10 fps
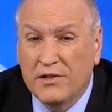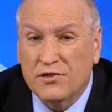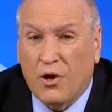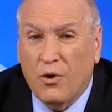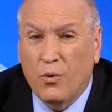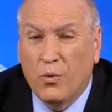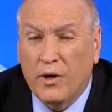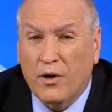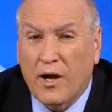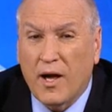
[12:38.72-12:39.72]
So
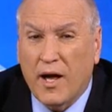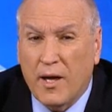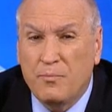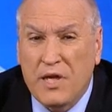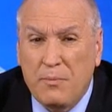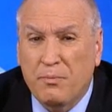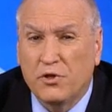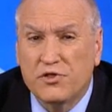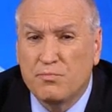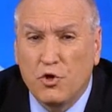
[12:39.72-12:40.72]
we're a
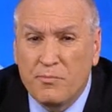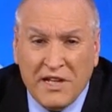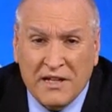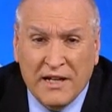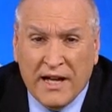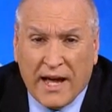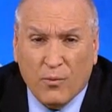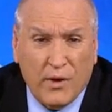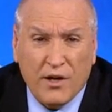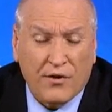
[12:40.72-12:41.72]
people's movement,
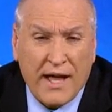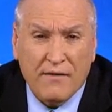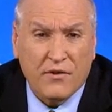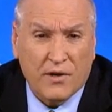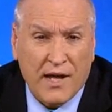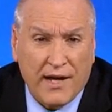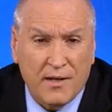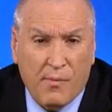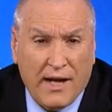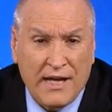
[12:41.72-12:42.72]
and we don't have their
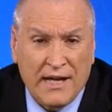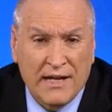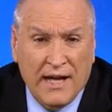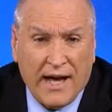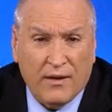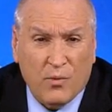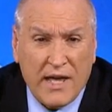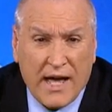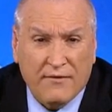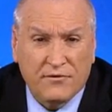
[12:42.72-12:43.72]
kind of money, and
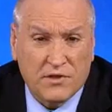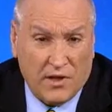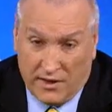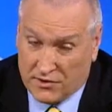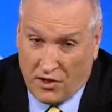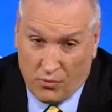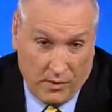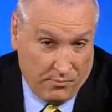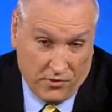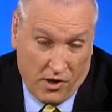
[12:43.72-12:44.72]
we have to, as
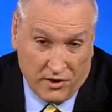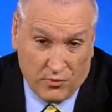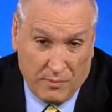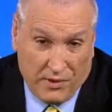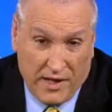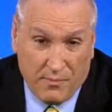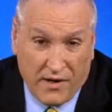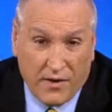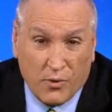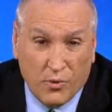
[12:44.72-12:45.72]
long as we play
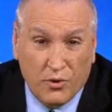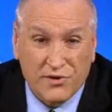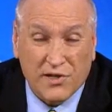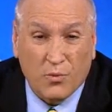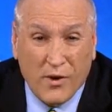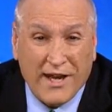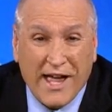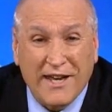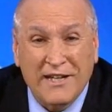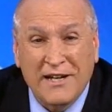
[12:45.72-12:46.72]
by their rules and win
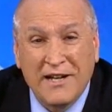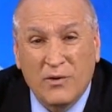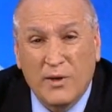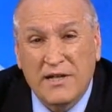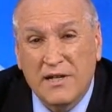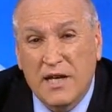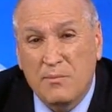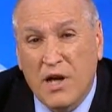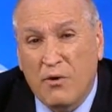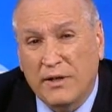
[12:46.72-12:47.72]
at it, we can
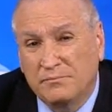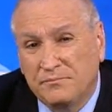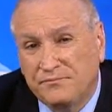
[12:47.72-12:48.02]
keep going.